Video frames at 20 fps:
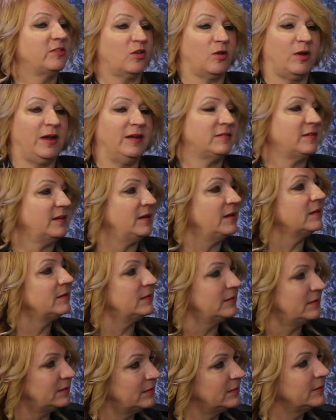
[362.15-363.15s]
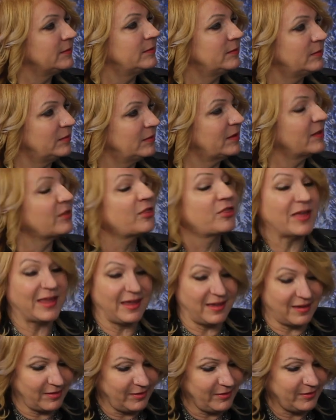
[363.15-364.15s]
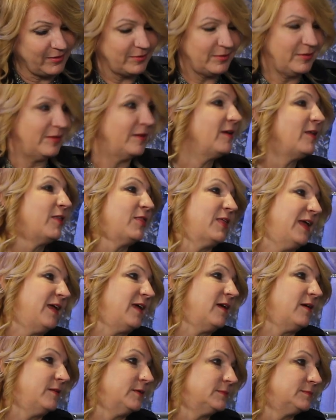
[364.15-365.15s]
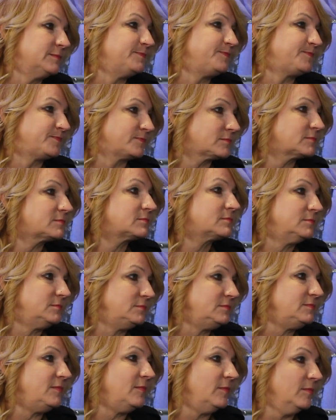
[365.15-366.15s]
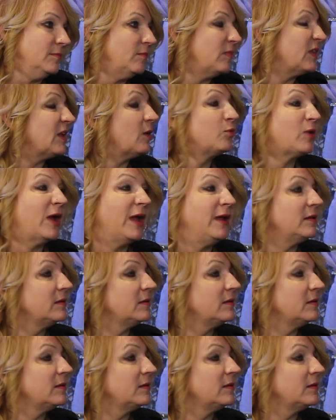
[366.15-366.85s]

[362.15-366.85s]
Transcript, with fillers: and cliches, and congratulations on that. And thank you for that, because it was so needed.